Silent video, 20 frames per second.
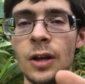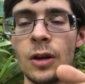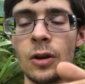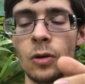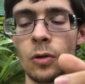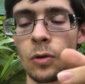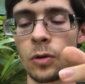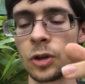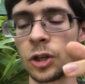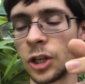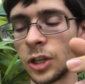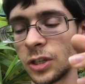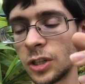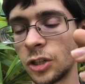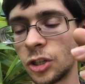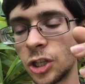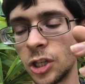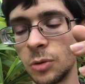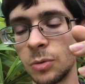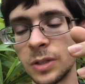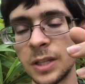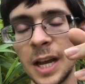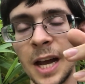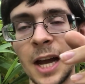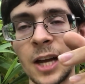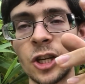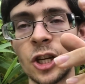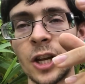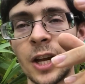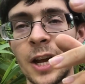or just as she was
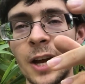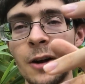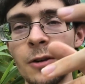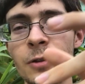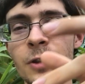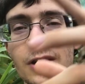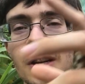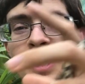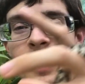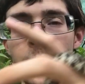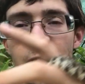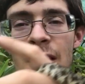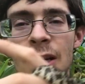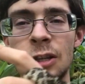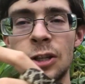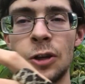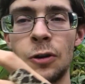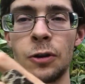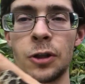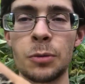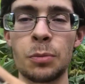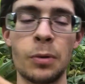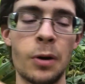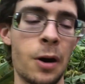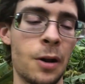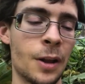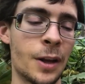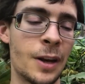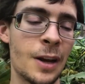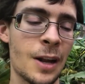hatching out. So it's
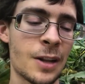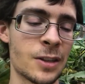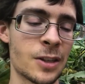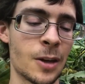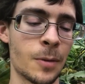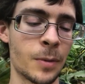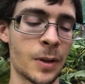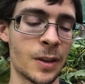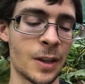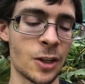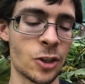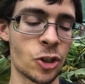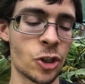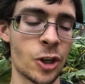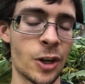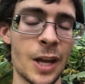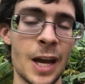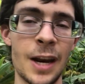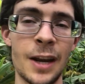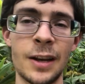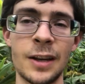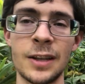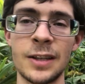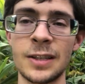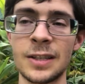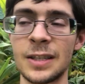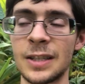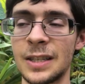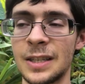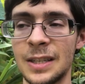probably not something that's genetic,
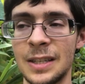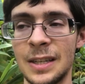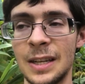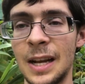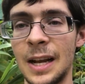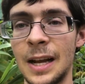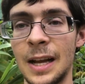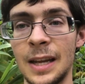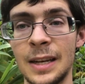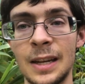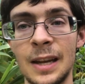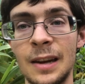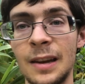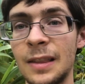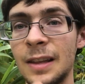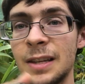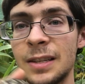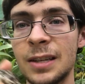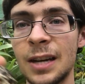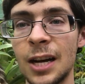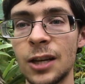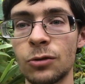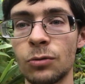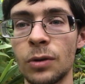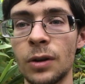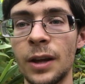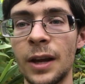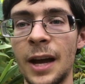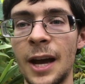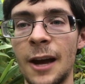because none of these guys
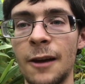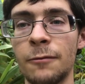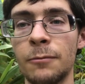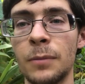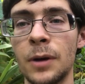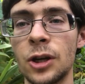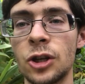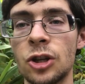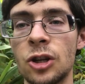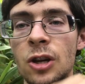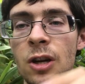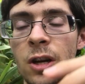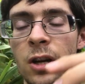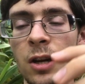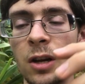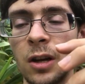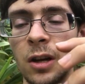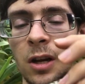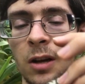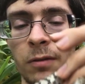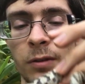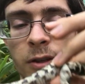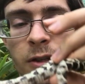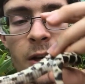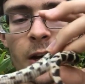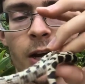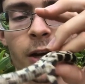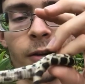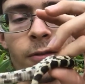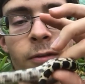really have much of a
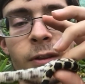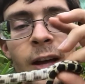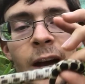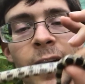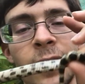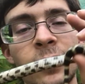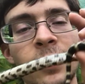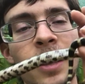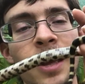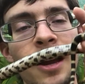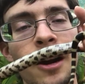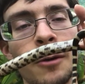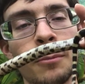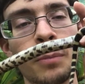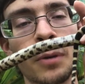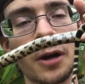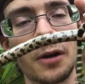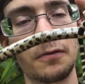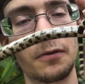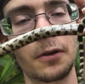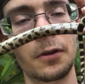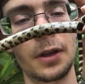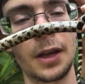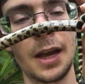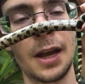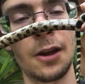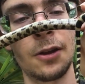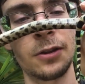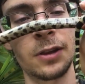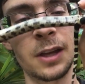sign of that. They are perfectly
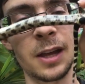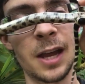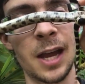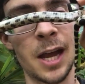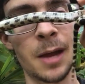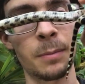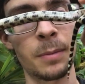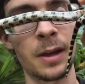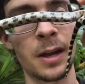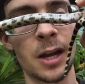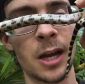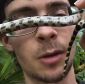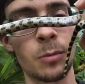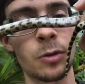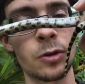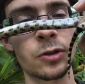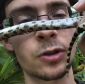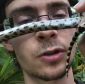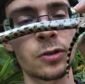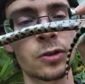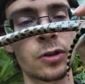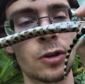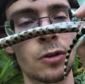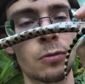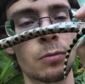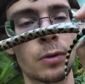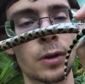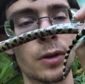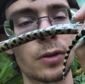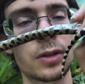healthy, happy animals. There's no
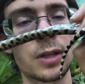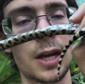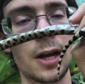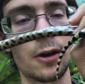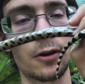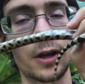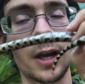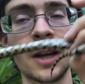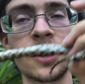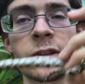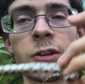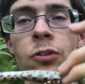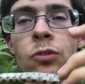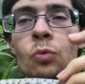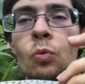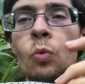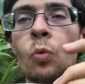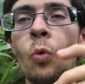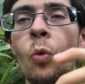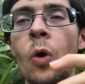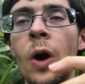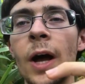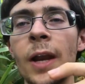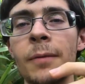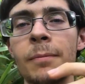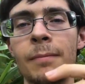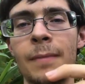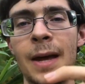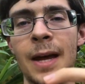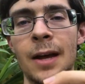real tail kinks. There's
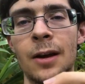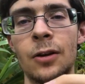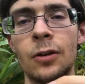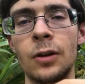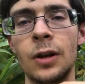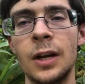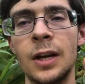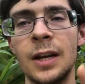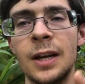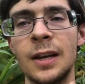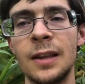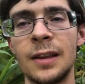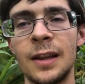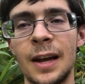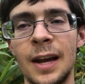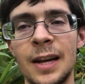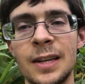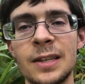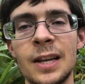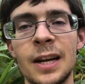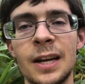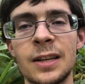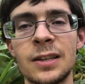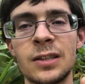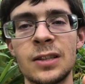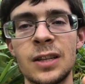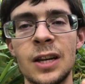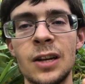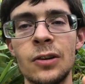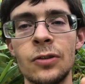one male that has like a
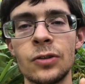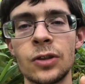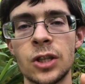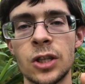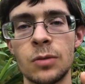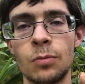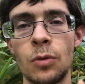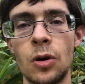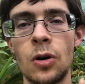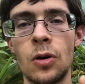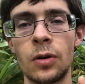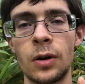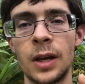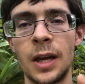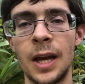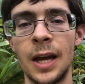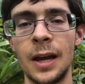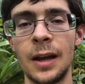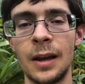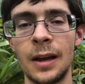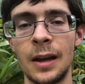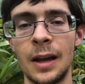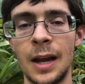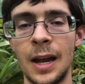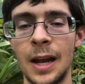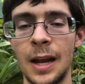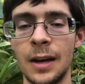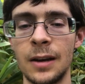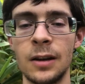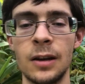single small kink,
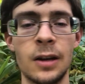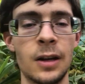and